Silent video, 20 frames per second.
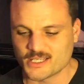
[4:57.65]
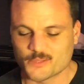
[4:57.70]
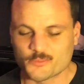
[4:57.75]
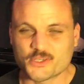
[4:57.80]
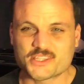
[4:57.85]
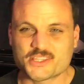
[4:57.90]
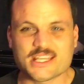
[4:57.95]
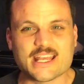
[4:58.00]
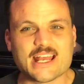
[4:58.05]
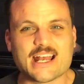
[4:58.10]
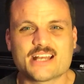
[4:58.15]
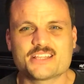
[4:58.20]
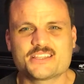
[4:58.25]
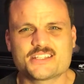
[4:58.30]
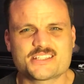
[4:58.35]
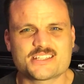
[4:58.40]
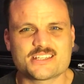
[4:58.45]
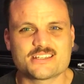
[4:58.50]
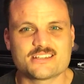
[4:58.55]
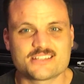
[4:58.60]
But they had
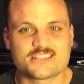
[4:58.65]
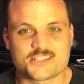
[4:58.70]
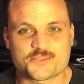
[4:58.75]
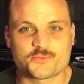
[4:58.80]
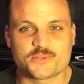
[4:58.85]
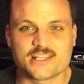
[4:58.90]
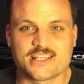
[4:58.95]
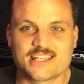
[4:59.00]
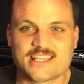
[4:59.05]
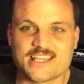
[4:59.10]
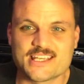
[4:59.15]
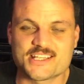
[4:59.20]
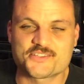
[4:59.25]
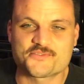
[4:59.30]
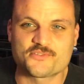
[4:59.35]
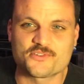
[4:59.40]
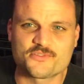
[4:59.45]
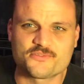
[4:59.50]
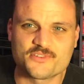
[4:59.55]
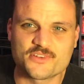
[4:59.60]
this in a display case
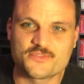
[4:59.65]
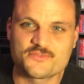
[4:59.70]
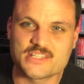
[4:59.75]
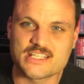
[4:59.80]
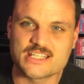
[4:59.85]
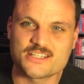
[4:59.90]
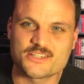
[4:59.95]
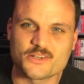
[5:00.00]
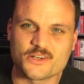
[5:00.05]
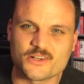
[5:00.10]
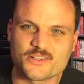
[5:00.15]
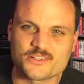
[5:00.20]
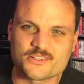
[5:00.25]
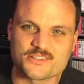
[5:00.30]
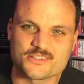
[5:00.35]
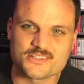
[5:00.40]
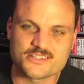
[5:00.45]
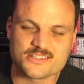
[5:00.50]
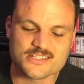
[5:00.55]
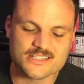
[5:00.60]
for
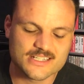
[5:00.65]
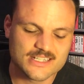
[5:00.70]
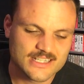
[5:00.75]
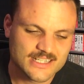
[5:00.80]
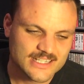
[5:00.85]
$15.